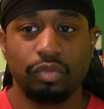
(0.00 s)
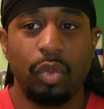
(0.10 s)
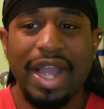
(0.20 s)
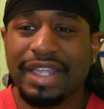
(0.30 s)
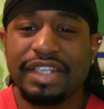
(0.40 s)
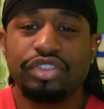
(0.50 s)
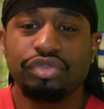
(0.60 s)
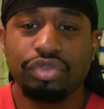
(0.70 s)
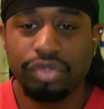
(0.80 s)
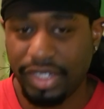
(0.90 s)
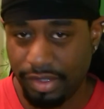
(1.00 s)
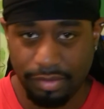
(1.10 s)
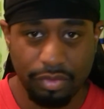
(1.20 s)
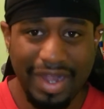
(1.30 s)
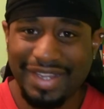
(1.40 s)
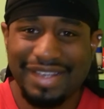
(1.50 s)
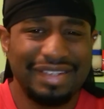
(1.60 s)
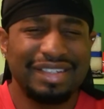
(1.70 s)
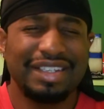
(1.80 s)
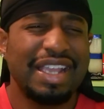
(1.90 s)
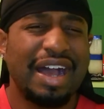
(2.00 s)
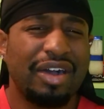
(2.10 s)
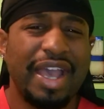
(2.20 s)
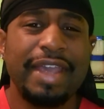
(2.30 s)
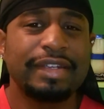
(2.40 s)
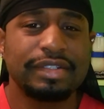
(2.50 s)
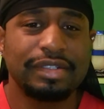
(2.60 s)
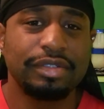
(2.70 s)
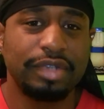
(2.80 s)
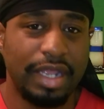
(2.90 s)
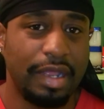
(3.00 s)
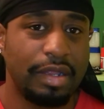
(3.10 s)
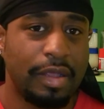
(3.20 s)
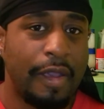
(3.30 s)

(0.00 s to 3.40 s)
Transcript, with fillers: Why can't you do that? Why can't none of y'all haters do that?